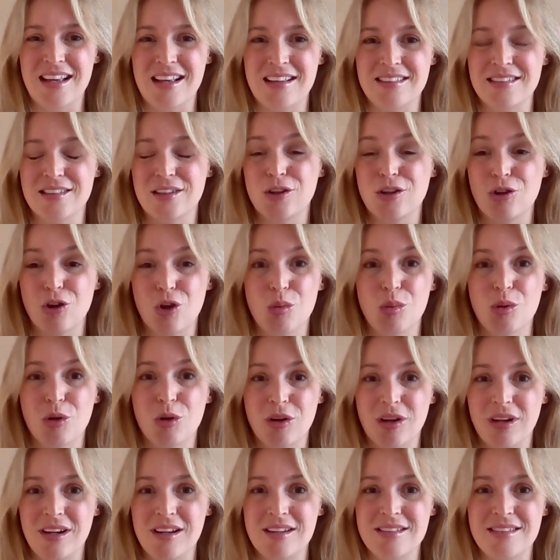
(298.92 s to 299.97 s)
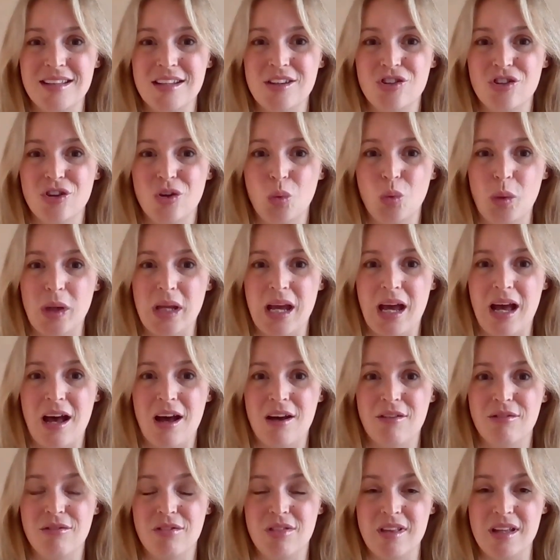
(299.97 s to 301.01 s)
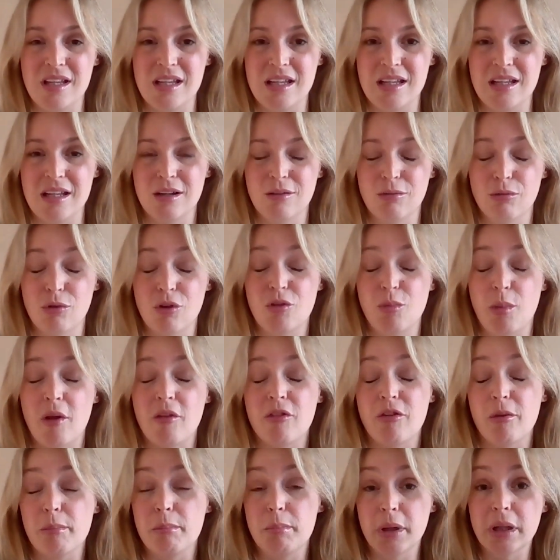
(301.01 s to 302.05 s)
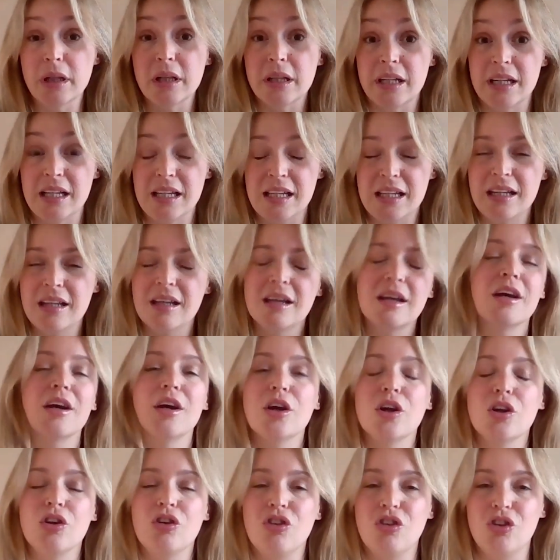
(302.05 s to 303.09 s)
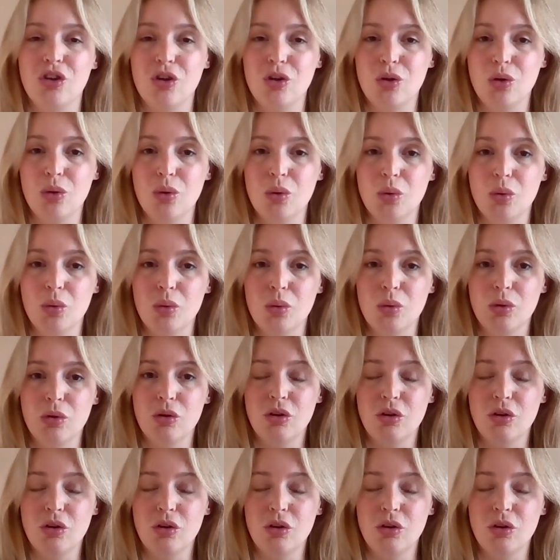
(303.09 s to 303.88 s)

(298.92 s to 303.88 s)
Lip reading: a global organization, we have the responsibility to